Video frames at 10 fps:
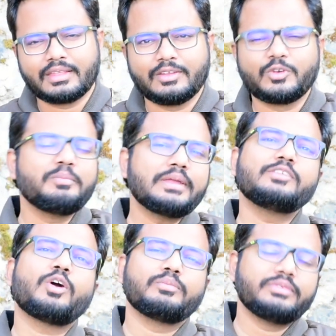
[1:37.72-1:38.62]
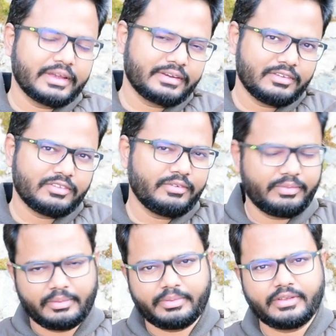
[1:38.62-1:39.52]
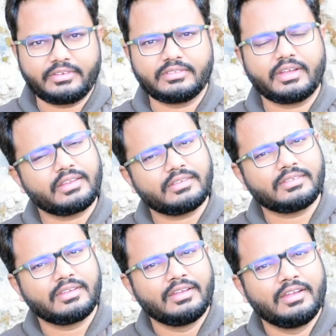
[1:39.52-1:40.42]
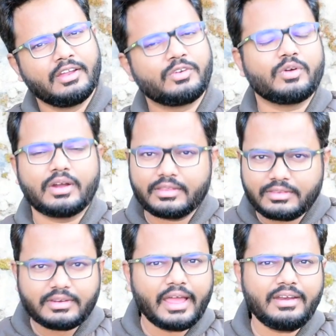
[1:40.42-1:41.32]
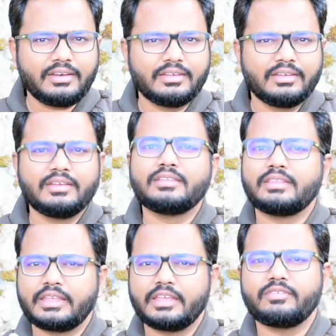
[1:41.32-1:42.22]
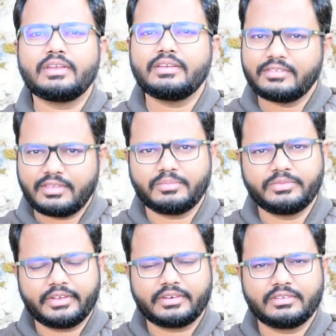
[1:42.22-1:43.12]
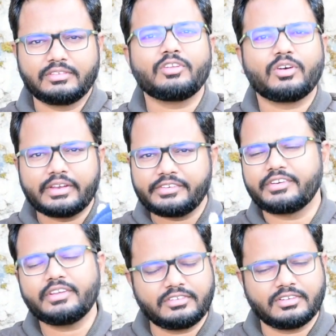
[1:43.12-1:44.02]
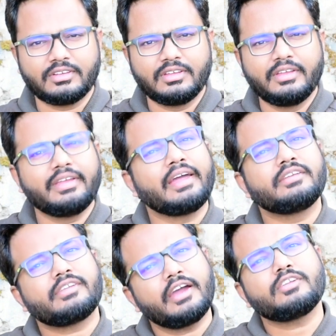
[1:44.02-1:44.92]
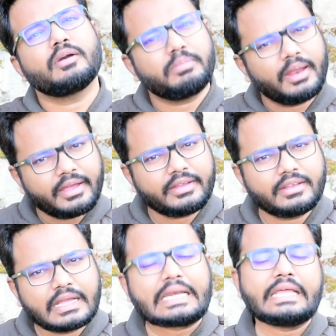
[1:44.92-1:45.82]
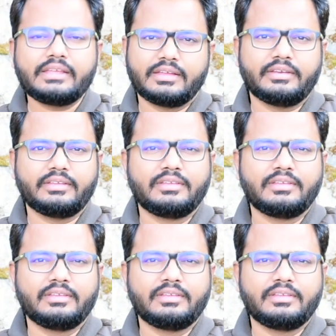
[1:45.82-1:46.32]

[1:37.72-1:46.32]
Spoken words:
to meet the objectives of preparation, that is, to understand the given subject or literature and try to apply it clinically.